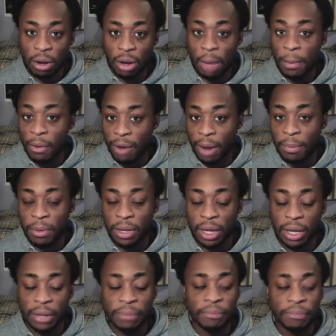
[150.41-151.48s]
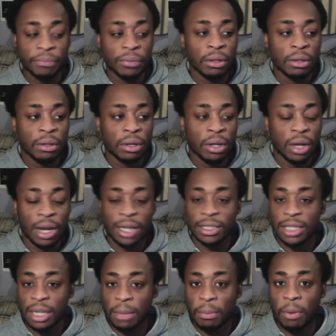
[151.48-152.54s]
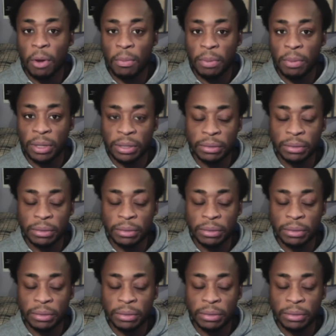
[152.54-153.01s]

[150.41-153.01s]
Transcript: I'm a rapper, yeah. And I see them popping.